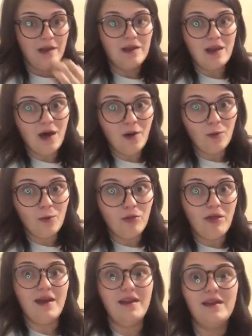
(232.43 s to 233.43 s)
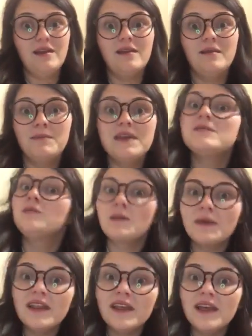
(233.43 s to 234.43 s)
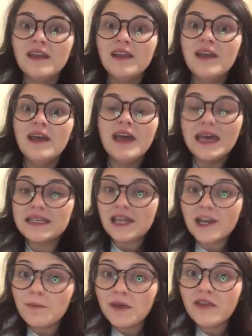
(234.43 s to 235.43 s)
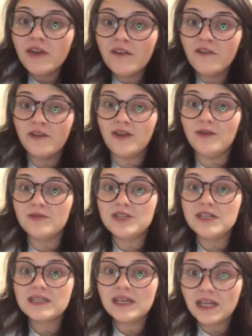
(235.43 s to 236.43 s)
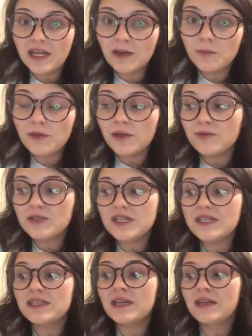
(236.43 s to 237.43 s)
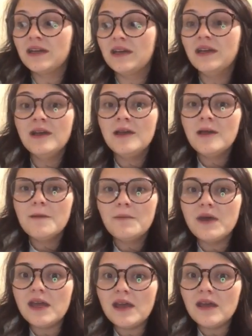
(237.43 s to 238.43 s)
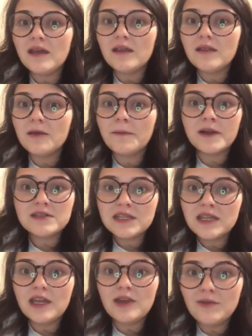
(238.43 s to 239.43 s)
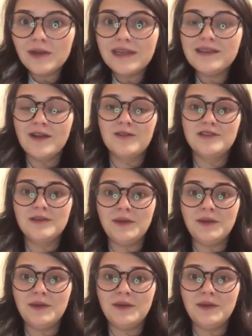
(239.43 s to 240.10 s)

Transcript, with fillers: know that Miss McMillan is going to be there for you. She's going to help you. She's going to be the person that you need her to